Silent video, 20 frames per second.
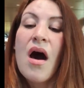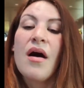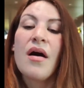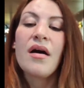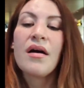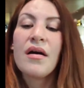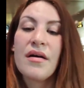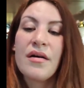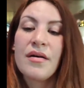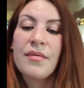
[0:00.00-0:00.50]

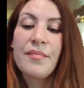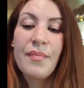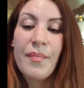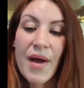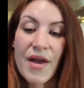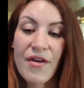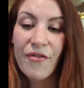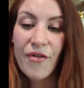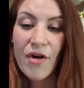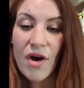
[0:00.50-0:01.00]
Oh,
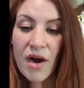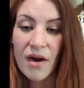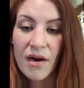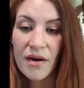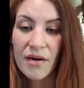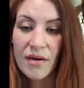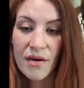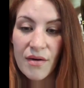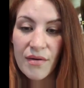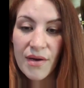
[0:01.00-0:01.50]
by far,
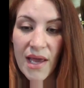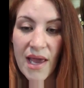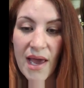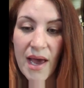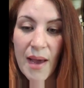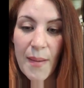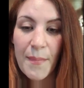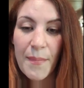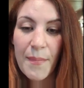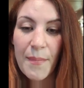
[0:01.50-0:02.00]
okay,
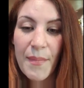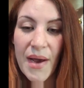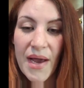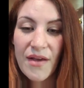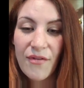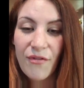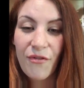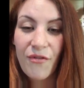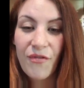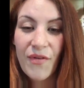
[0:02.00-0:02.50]

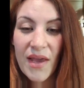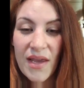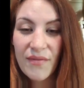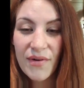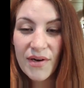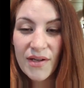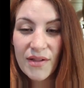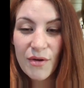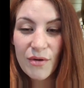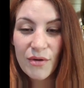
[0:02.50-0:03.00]
my
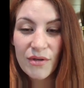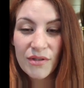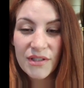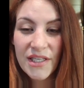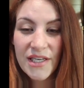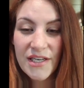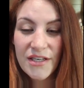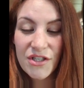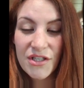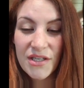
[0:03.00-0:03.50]
favorite local
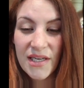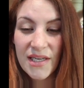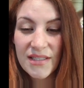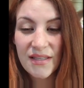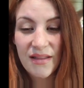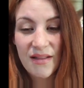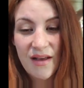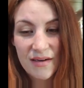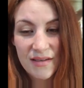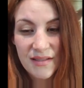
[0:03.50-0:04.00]
dish is
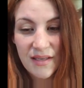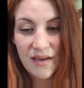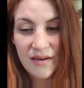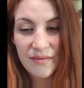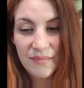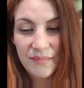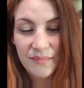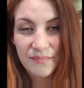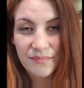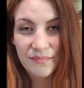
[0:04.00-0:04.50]
laksa.
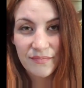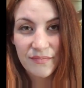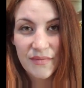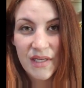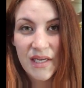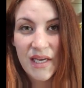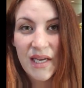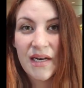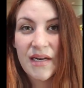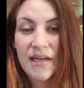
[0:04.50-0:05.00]

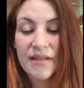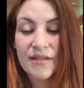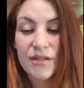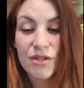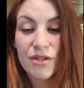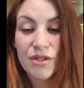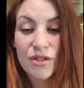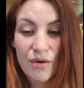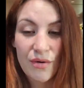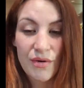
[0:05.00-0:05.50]
It is
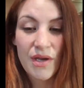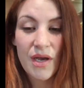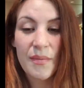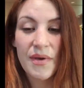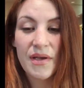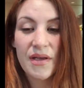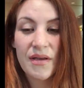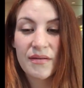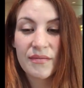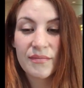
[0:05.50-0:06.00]
so
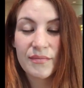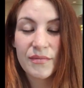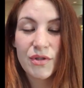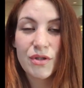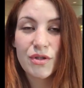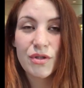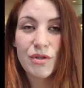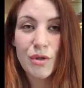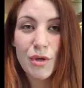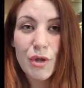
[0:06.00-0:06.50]
yummy.
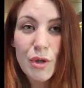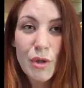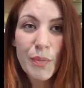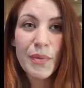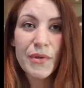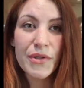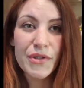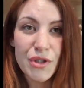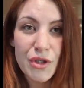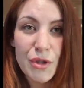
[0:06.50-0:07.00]

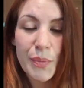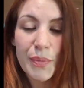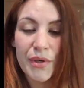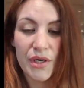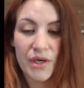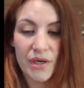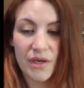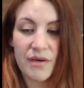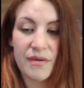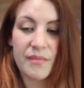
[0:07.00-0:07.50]
Super, super
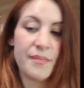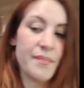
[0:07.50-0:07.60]
good.